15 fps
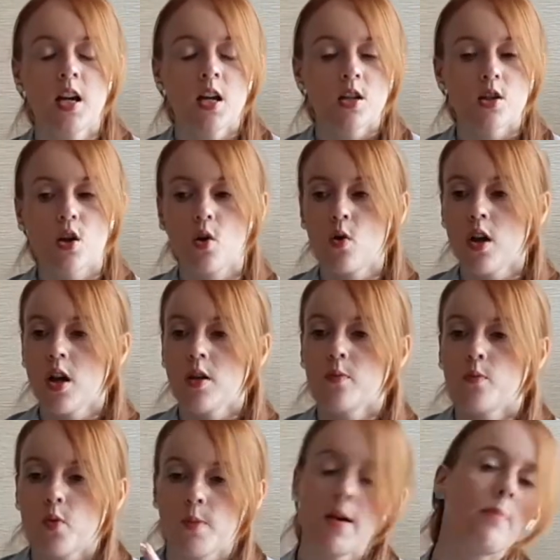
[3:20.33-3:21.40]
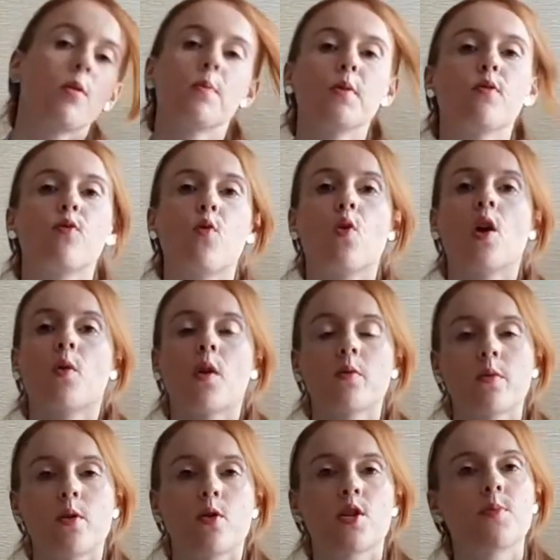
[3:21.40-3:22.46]
So remember before when
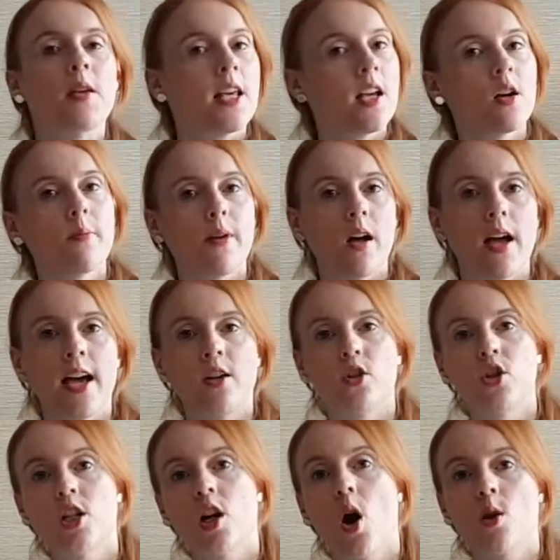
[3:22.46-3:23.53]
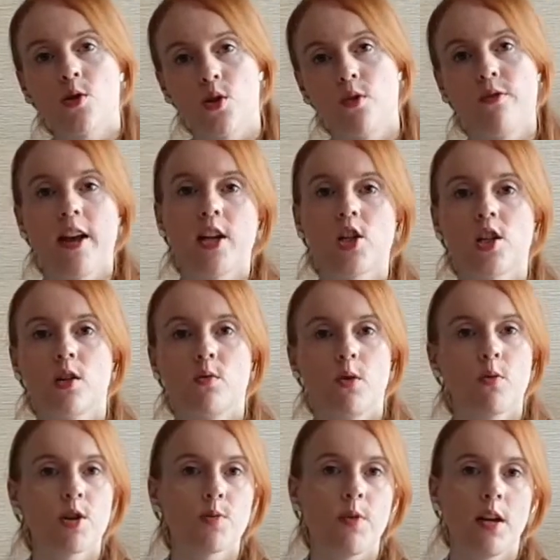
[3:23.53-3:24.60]
we were speaking about energy conservation, we
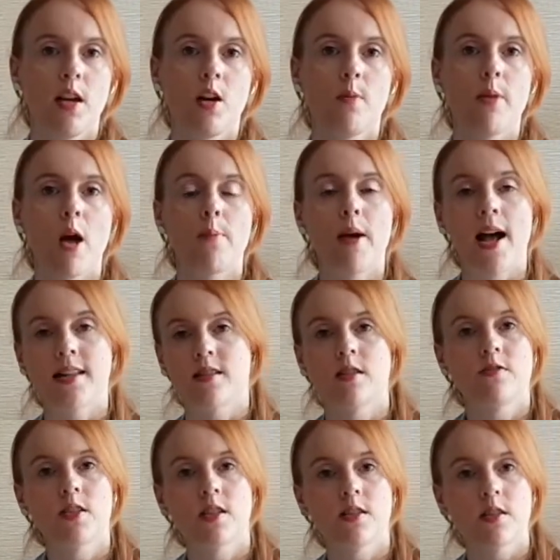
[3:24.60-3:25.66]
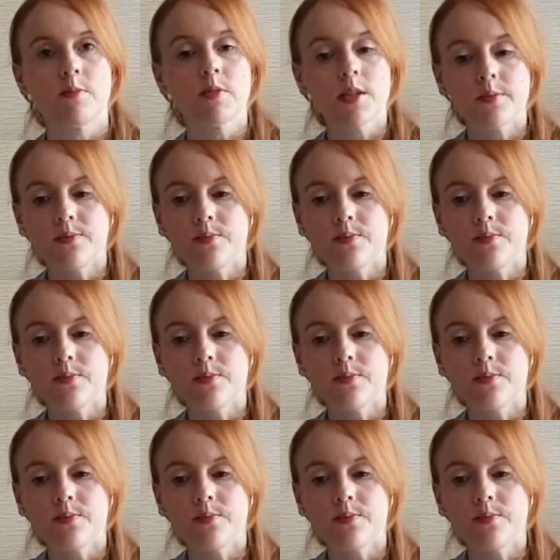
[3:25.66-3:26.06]
were speaking about passive systems.